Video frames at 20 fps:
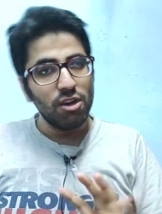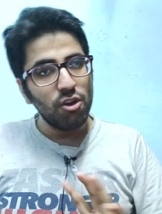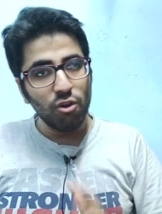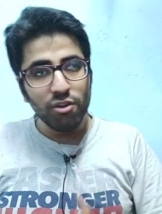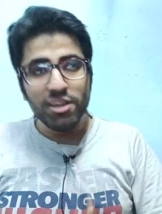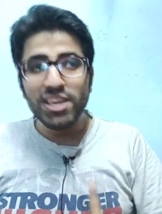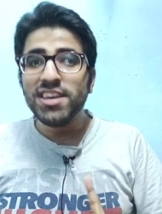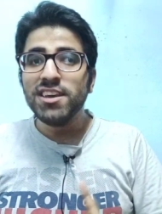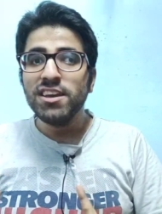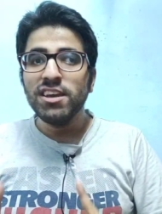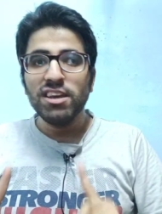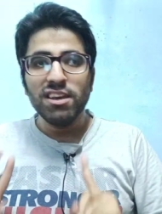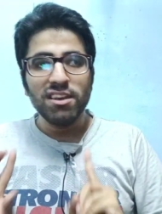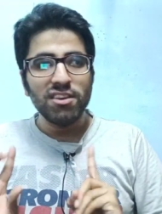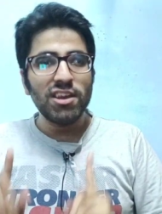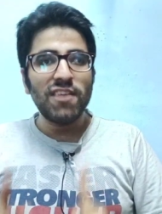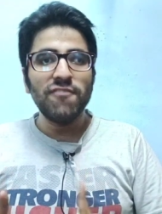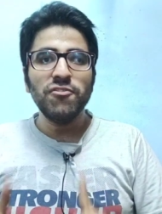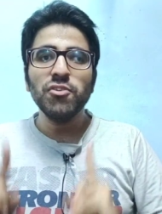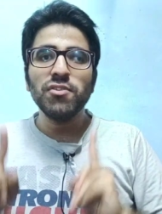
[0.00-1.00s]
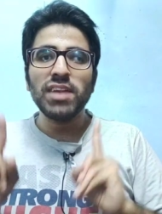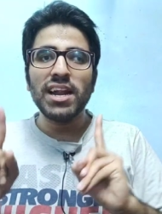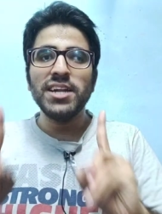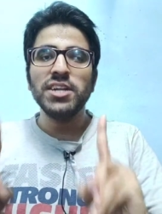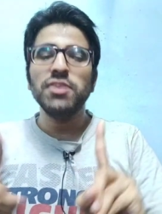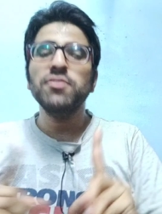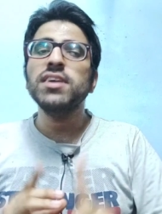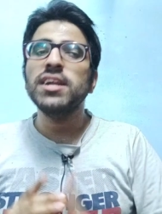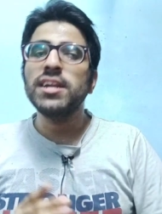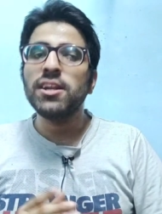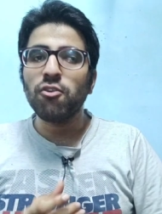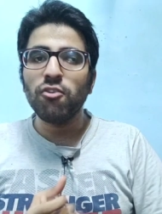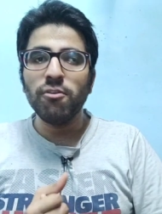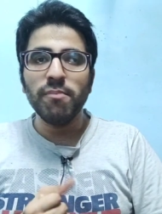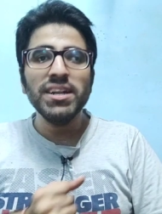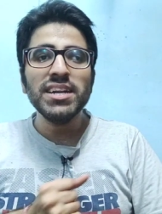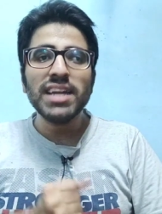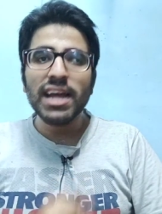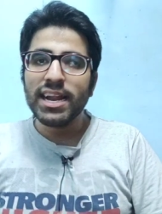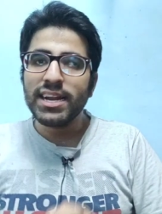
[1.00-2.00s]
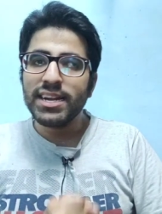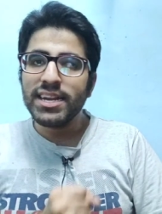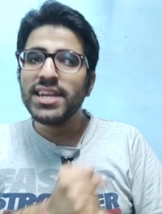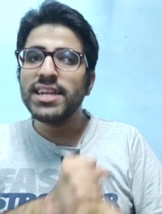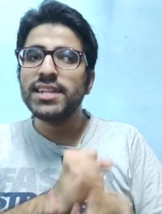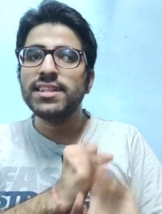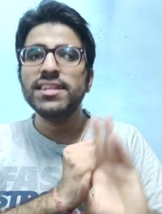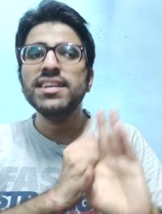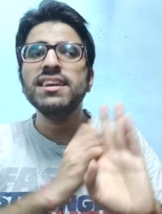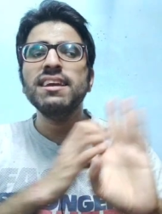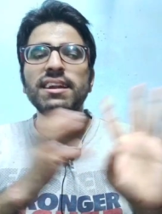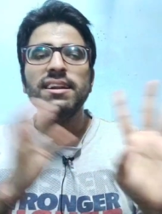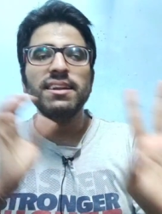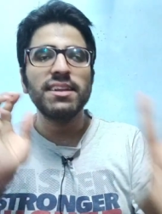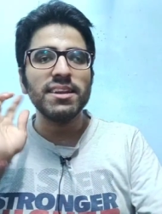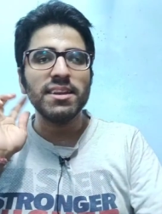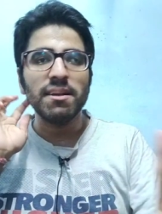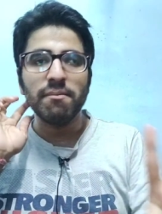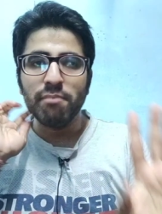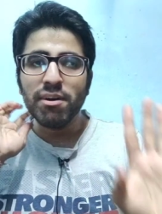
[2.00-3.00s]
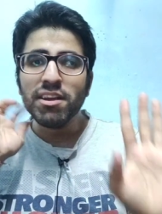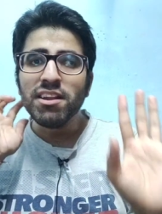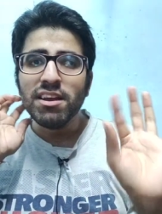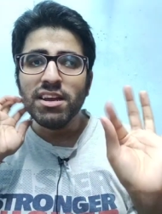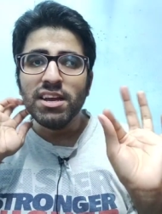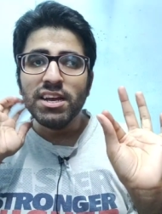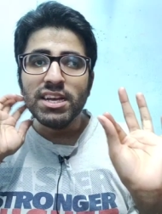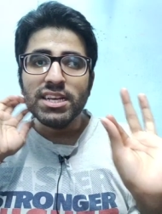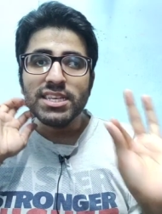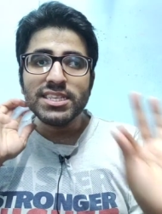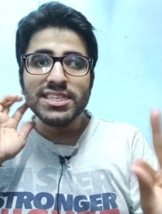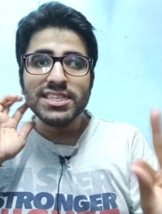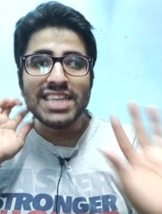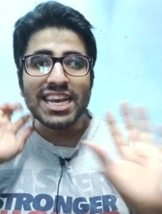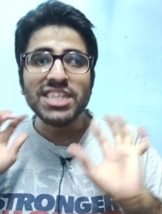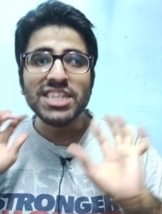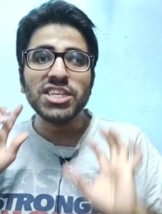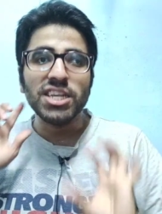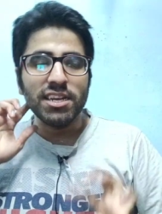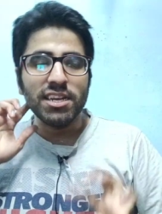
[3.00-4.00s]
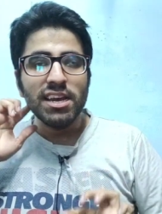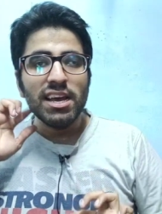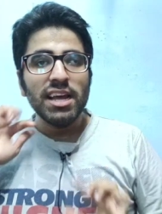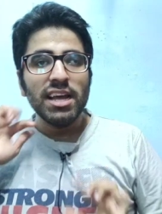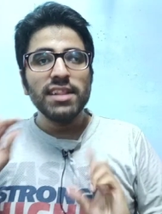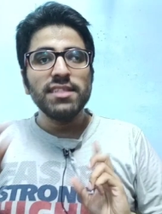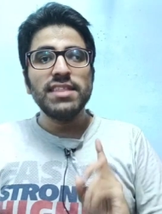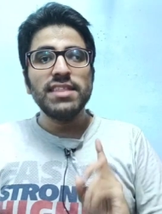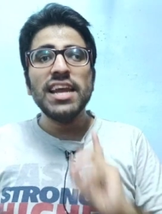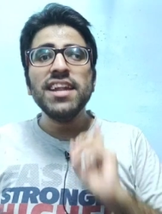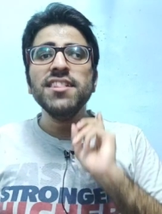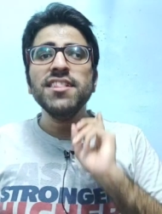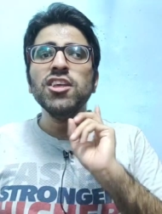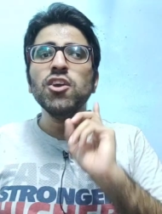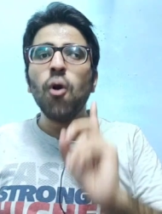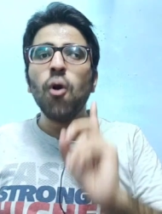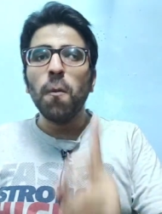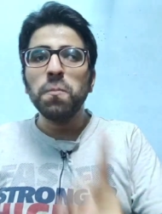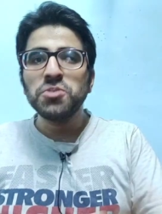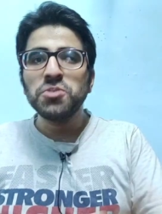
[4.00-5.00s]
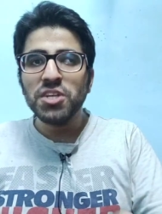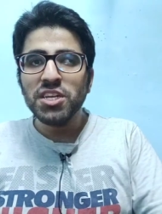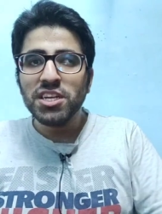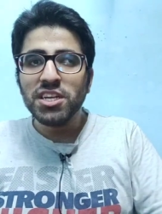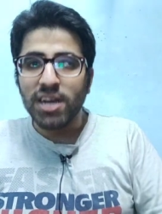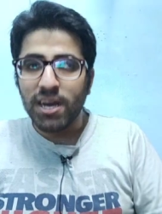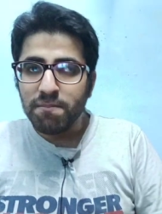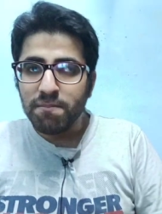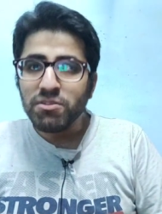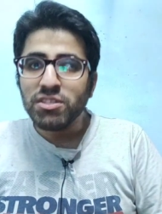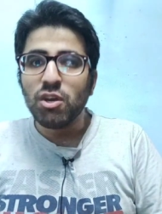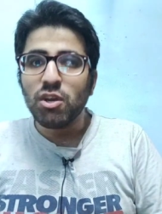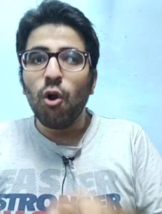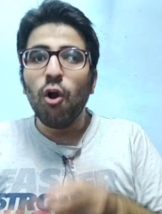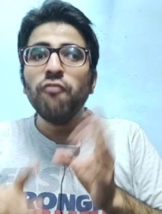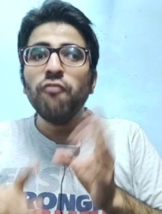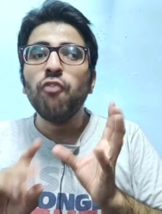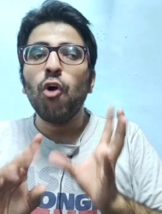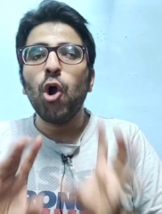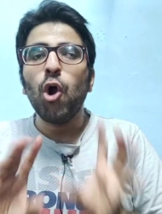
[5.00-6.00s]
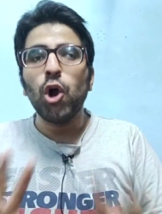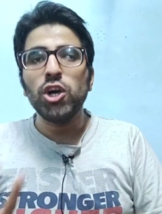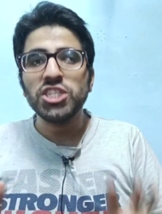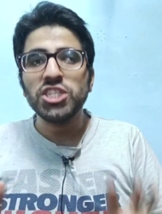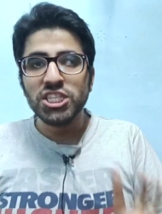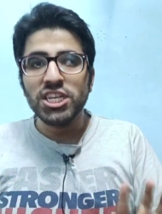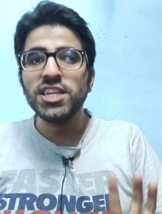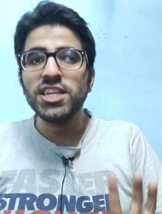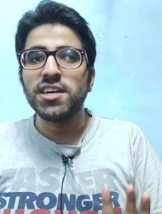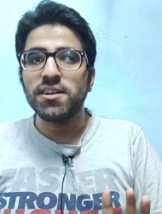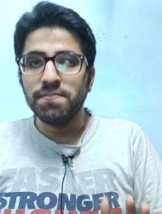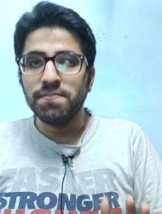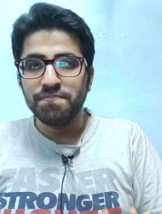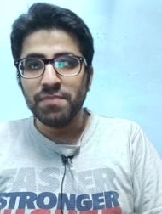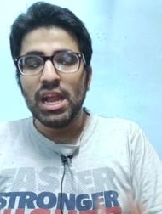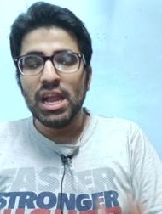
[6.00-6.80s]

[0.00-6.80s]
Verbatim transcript: Okay, you have to write your enrollment I D in the entry number section. Then the option comes of hosteler.